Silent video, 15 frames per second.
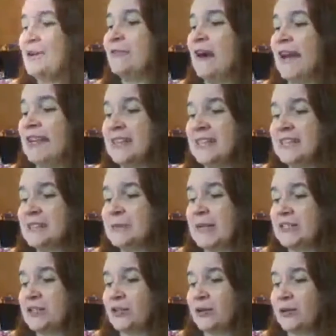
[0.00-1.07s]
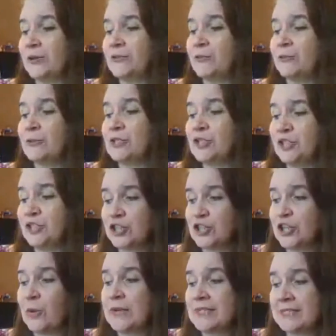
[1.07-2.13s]
Finally, it's my turn to
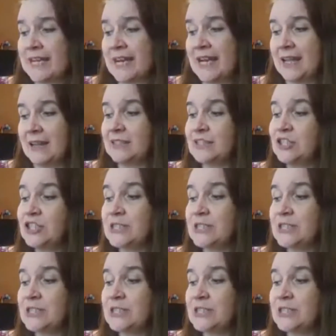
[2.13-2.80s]
show and tell.